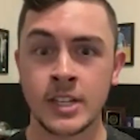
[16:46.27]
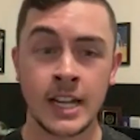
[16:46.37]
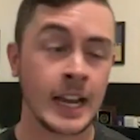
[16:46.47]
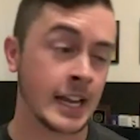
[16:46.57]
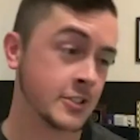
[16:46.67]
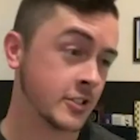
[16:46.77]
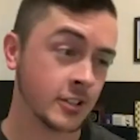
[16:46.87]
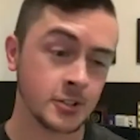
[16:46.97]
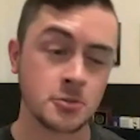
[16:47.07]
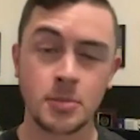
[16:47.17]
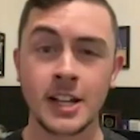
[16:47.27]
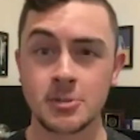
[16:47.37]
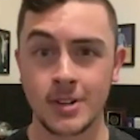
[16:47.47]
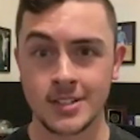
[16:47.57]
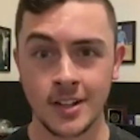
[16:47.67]
And I still do
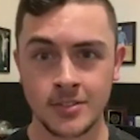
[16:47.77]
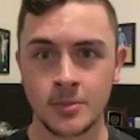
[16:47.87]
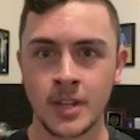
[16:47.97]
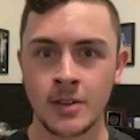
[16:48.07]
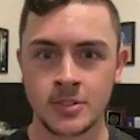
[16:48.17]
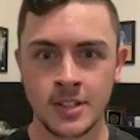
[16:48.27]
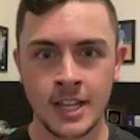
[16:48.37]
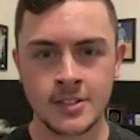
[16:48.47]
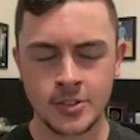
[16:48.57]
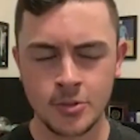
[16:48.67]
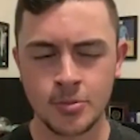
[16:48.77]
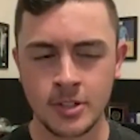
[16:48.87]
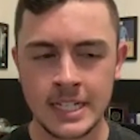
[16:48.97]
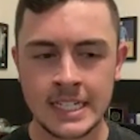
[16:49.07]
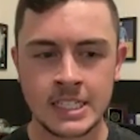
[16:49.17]
pinch myself sometimes, because it's super
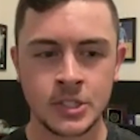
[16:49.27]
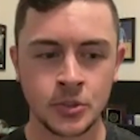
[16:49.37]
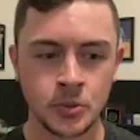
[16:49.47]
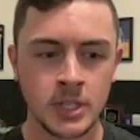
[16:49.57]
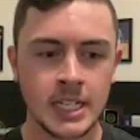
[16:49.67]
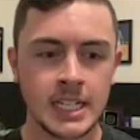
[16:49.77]
neat to,